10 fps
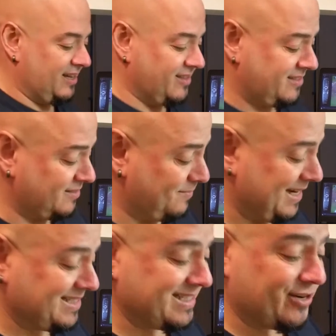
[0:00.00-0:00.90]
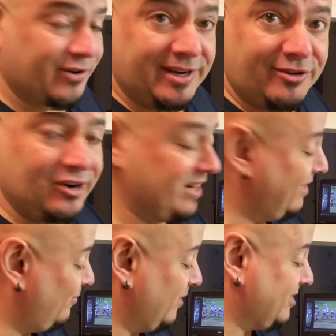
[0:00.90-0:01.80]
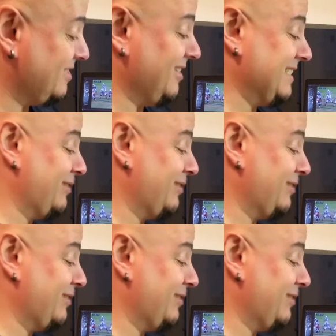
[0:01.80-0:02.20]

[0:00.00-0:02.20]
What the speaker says: Now this is my secret ingredient, which is the